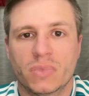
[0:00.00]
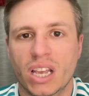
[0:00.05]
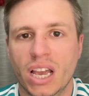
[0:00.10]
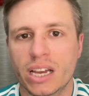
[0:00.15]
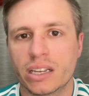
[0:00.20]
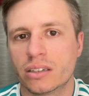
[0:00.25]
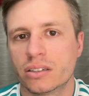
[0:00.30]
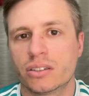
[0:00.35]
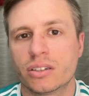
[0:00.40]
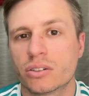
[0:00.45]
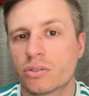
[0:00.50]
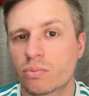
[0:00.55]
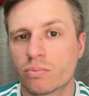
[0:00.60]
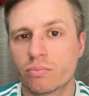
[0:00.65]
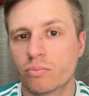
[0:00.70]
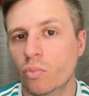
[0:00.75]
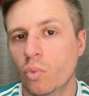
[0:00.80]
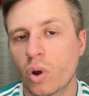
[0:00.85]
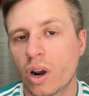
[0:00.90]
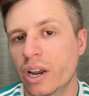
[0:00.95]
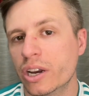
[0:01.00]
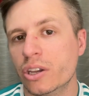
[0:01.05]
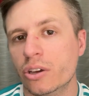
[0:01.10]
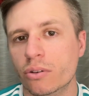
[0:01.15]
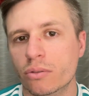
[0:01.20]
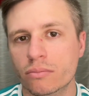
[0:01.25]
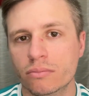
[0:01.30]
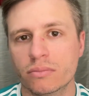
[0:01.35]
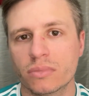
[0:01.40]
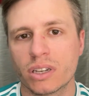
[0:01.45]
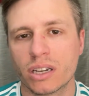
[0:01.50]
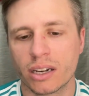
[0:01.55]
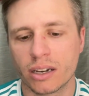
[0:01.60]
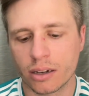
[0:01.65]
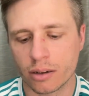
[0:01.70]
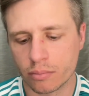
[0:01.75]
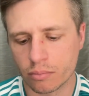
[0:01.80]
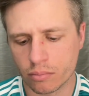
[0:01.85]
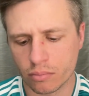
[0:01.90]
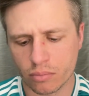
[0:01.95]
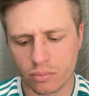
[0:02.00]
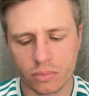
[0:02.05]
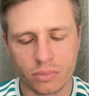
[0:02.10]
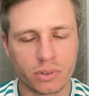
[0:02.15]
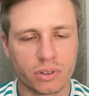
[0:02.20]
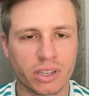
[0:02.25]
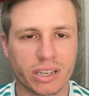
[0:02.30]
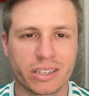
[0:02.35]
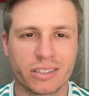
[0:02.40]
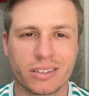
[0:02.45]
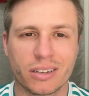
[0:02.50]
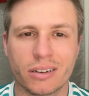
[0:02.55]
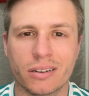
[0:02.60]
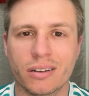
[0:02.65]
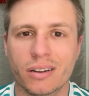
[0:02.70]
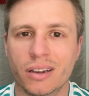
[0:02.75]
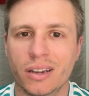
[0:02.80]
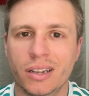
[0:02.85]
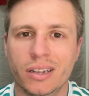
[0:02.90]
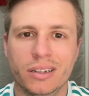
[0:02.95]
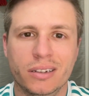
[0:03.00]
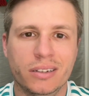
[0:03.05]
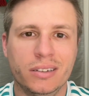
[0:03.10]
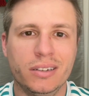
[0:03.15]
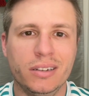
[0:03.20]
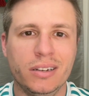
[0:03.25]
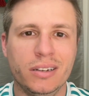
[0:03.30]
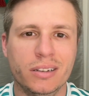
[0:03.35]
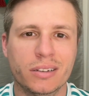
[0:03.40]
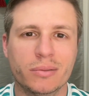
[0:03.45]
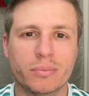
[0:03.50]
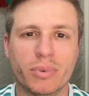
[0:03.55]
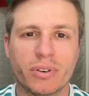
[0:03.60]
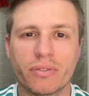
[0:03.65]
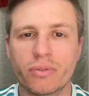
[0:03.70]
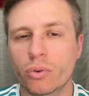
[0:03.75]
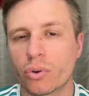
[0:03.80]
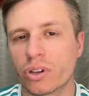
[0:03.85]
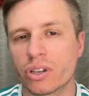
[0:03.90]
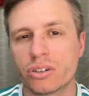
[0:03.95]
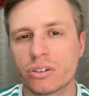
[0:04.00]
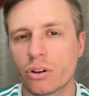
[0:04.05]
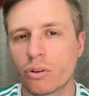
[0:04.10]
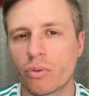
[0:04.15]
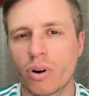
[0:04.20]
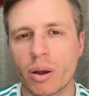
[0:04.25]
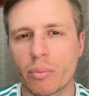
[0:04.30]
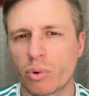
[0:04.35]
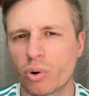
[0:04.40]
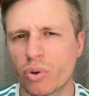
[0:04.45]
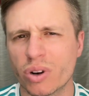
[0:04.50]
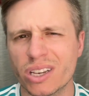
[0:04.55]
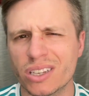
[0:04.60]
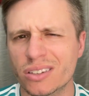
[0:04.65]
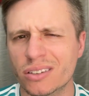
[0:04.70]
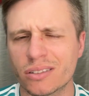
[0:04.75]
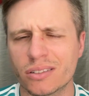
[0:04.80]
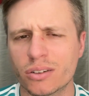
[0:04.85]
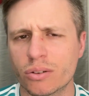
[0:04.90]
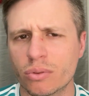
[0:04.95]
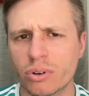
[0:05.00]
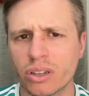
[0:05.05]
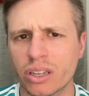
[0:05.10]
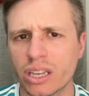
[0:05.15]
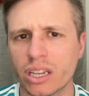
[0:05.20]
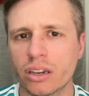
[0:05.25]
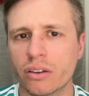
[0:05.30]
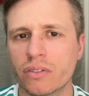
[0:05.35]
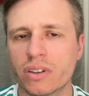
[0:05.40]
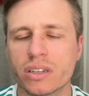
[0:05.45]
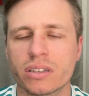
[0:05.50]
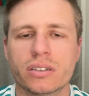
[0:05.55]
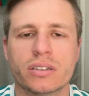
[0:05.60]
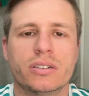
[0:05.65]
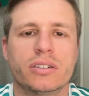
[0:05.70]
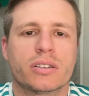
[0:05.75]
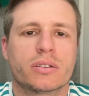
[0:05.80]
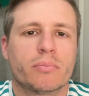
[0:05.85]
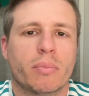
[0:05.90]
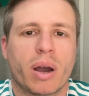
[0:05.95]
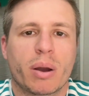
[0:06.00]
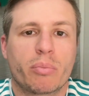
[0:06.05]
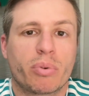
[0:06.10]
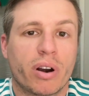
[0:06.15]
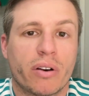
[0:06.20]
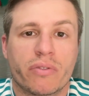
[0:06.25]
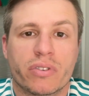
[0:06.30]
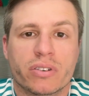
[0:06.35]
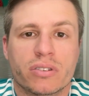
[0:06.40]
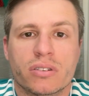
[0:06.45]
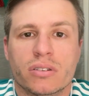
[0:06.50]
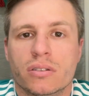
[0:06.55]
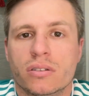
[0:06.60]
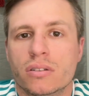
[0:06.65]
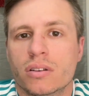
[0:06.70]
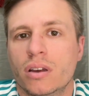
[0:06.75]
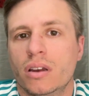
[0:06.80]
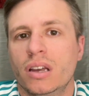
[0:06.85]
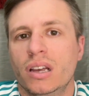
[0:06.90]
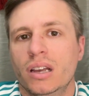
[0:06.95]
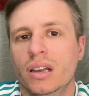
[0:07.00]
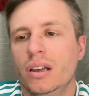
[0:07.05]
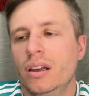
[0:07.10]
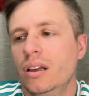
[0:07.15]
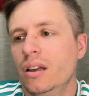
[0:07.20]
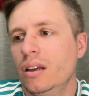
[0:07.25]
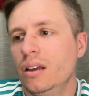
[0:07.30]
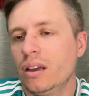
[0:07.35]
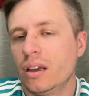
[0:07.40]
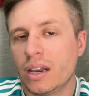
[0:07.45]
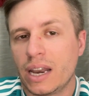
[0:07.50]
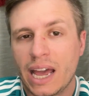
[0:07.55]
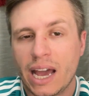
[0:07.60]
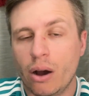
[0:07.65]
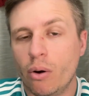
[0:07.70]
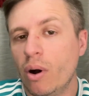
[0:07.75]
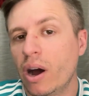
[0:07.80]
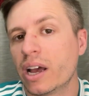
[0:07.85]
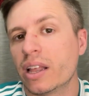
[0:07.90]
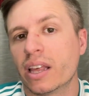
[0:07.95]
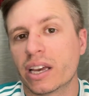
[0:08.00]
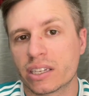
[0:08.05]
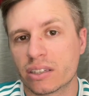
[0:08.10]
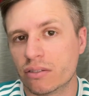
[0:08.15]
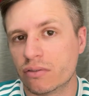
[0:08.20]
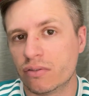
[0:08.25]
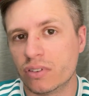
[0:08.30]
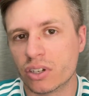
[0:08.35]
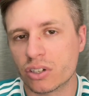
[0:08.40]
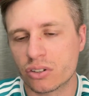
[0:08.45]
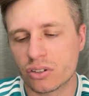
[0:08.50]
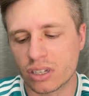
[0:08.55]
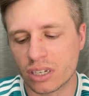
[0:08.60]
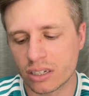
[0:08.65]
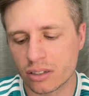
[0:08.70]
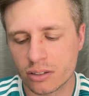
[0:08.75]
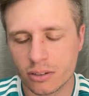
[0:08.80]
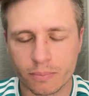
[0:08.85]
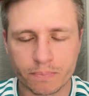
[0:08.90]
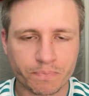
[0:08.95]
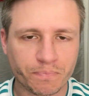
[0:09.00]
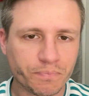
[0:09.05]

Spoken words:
It's just what I do. Like I said before, there's no rhyme or reason to really any of this. It's just my preferences and how I like to fish things.